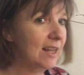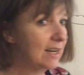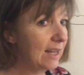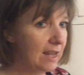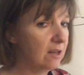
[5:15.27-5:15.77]
that
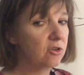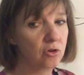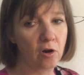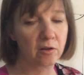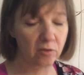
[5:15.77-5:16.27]
it can't
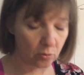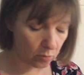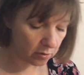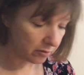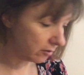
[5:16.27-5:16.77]
cross the
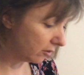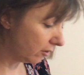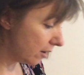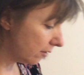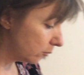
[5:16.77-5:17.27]
horizontal
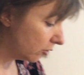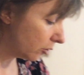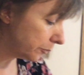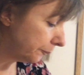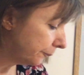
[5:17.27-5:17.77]
asymptote.